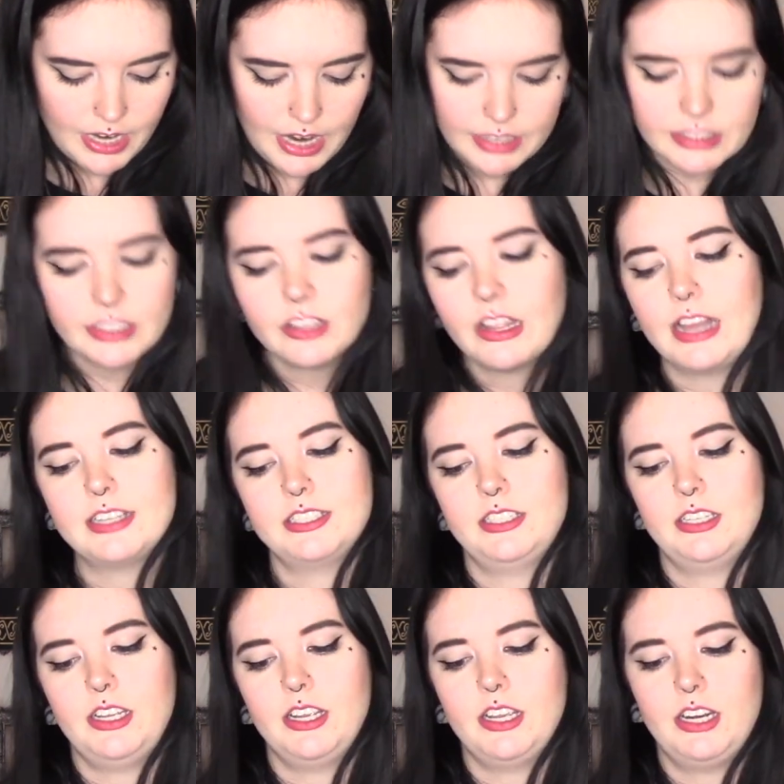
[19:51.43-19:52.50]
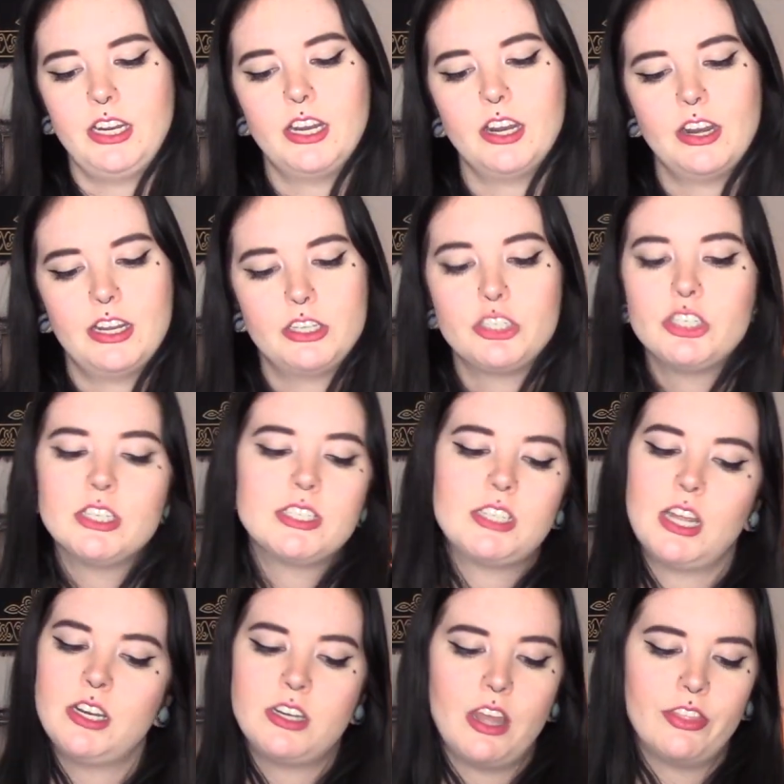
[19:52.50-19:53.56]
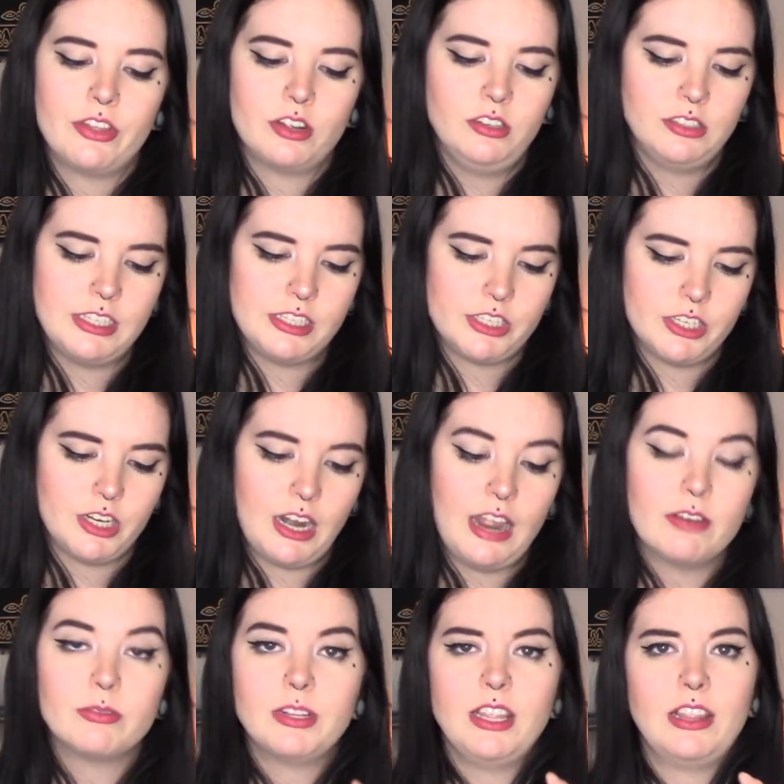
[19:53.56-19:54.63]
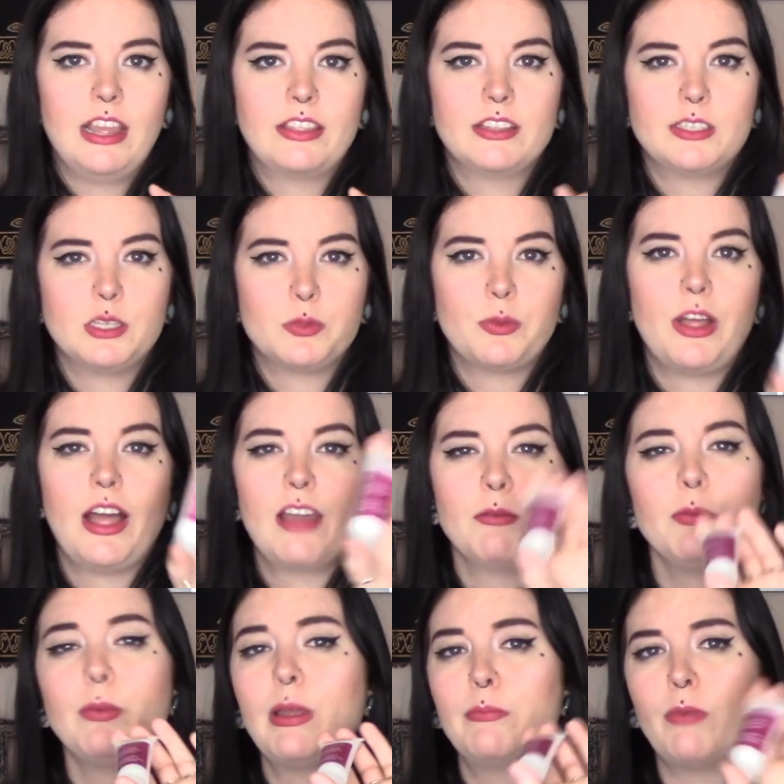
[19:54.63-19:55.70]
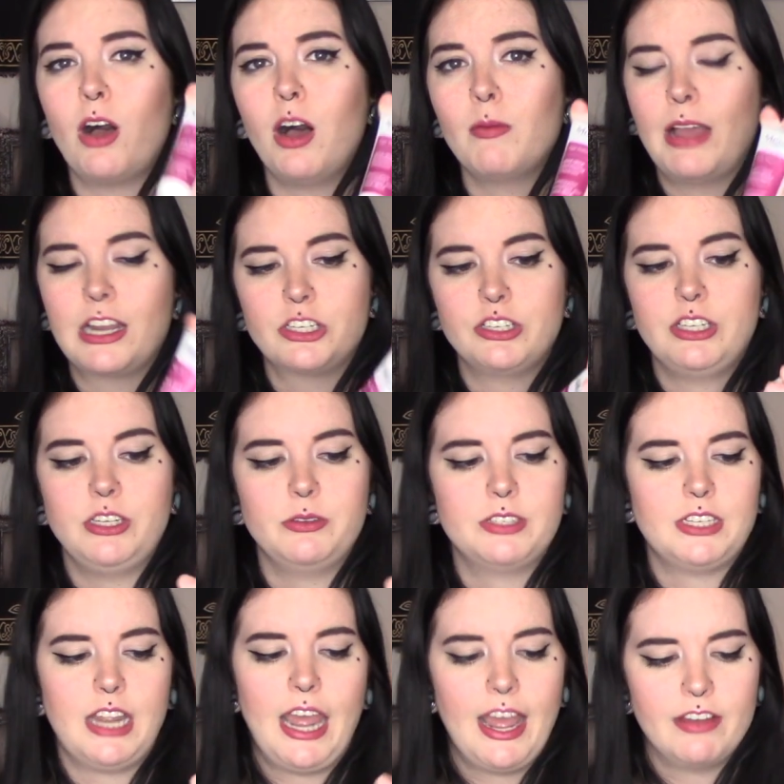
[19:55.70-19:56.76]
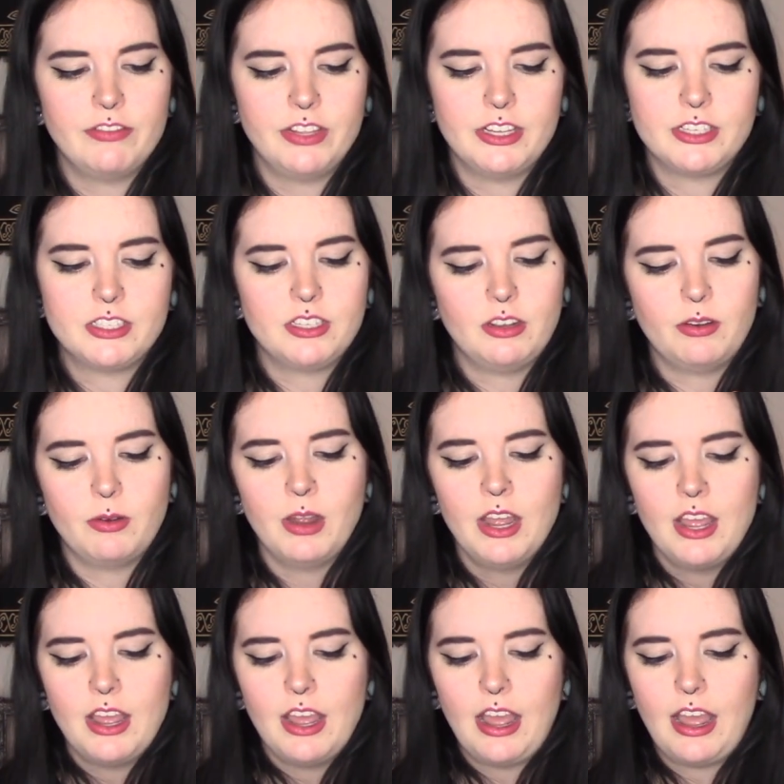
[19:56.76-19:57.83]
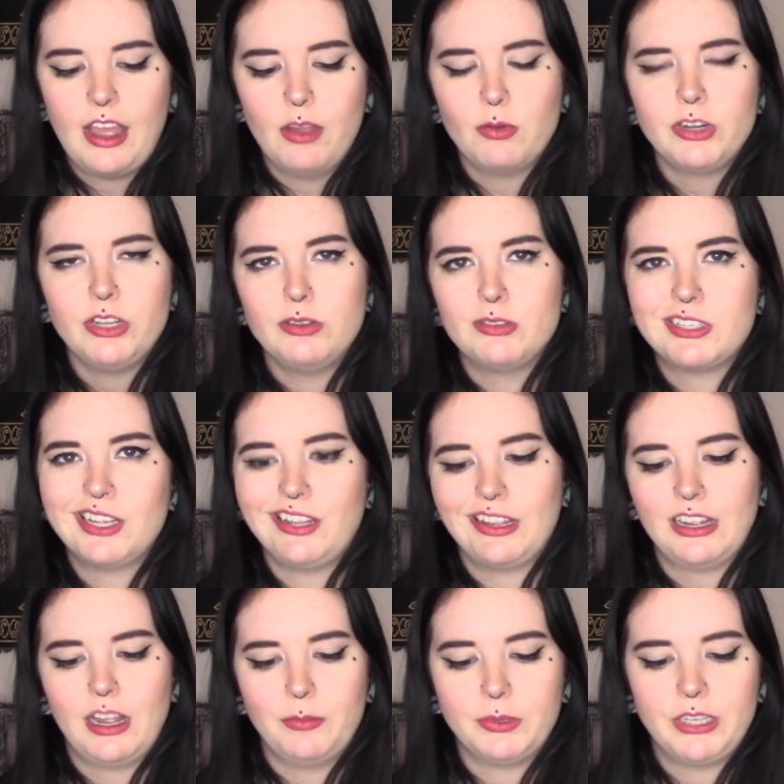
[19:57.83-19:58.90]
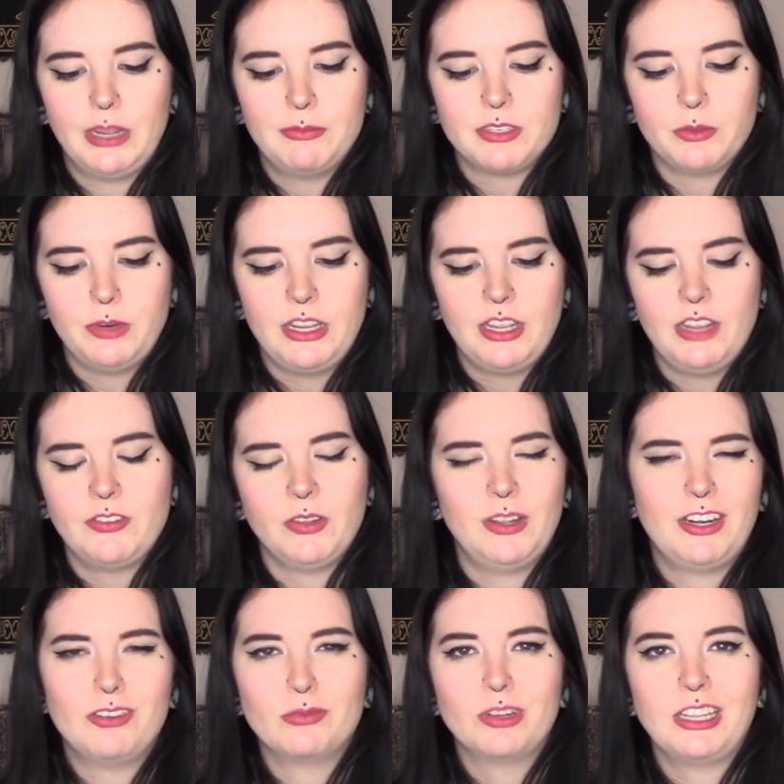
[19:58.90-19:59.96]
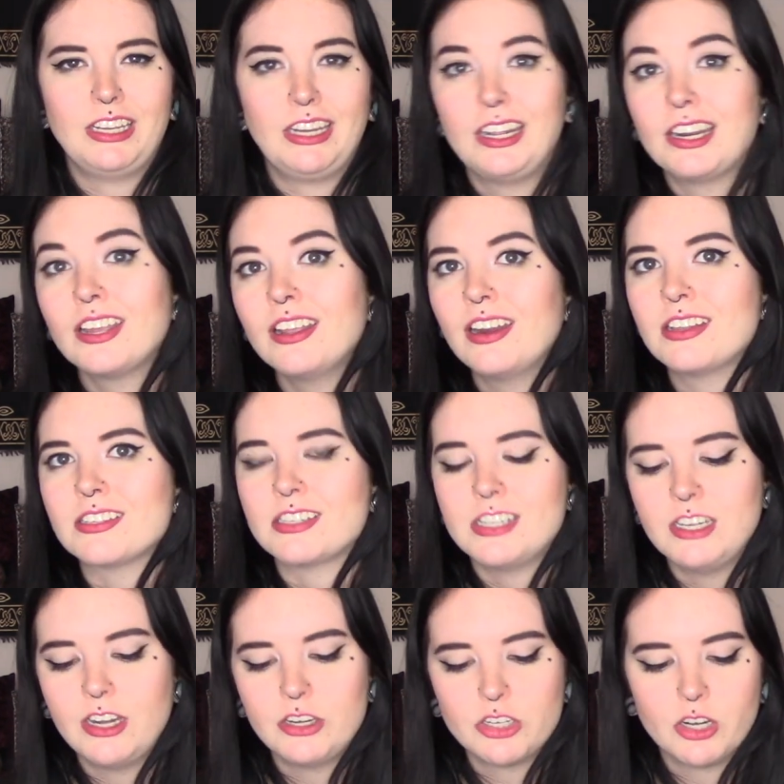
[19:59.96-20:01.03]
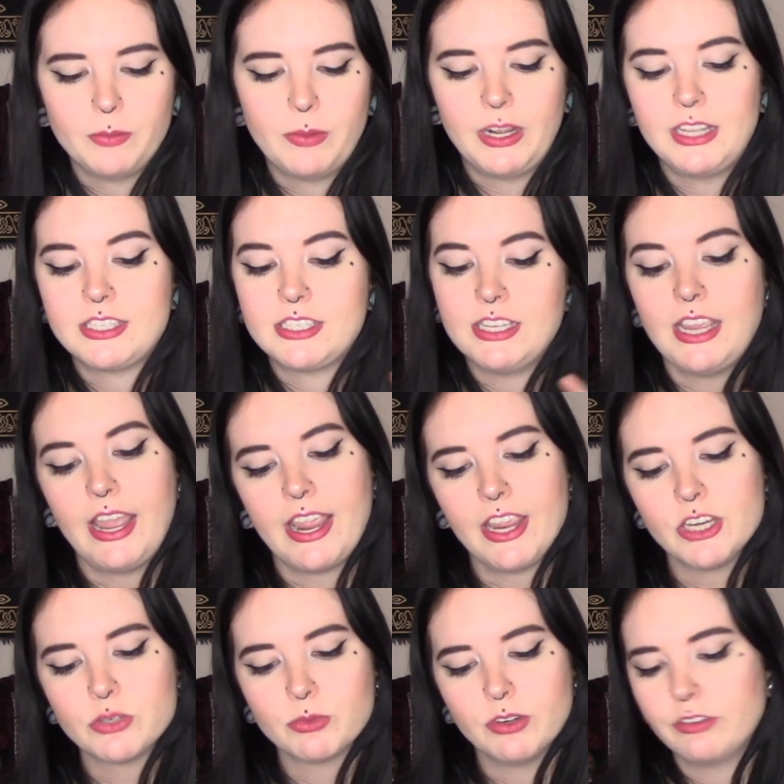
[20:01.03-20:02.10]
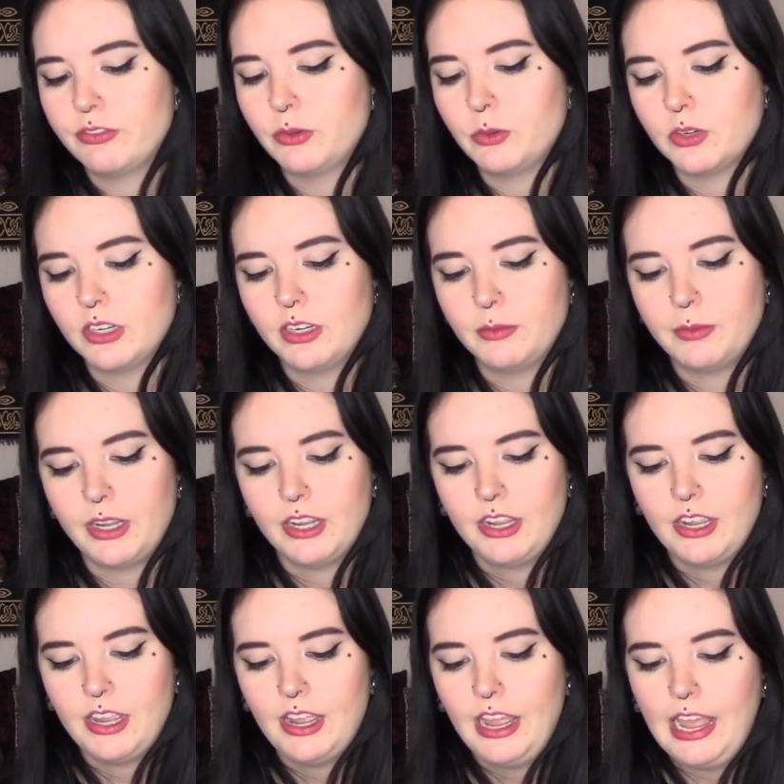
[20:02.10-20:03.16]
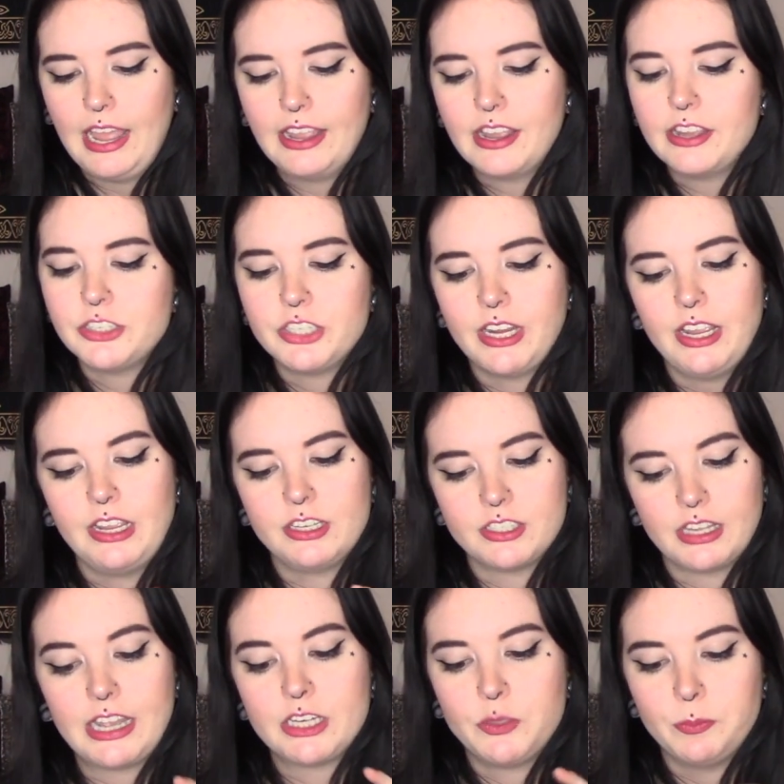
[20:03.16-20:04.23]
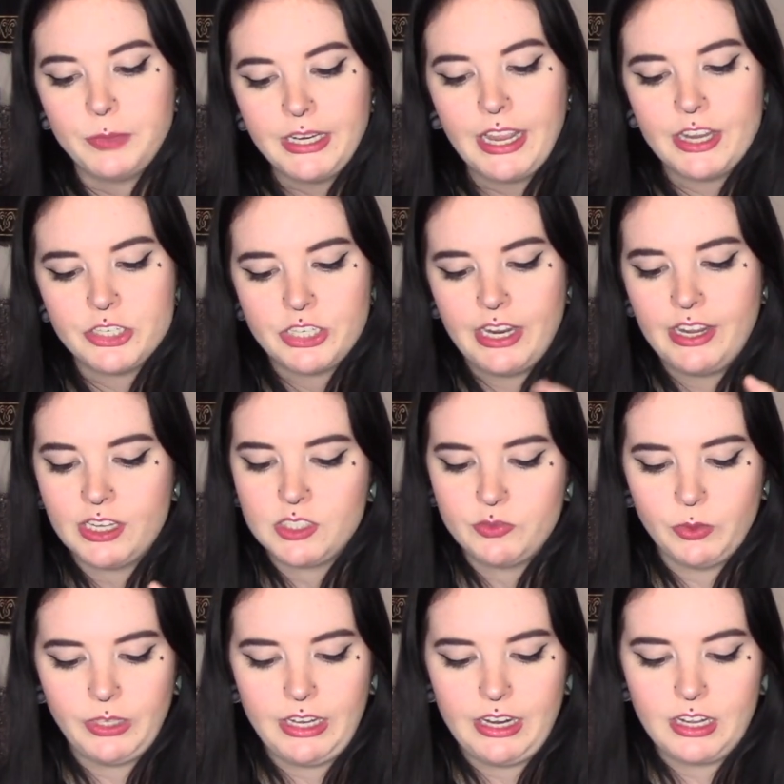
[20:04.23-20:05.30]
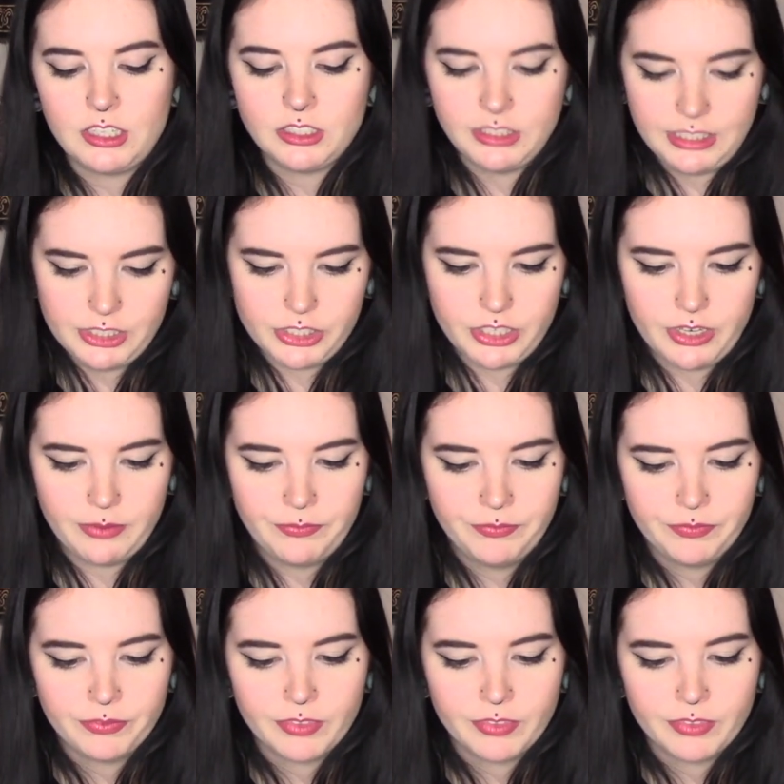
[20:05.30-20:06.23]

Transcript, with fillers: And then the last thing in here is just another cleanser. I really like this as well. I remember my mom actually used to have this, so I would use it like a couple times a week, even though I didn't really need it as a teenager. it's the Age Reform A H A slash B H A Exfoliating Cleanser.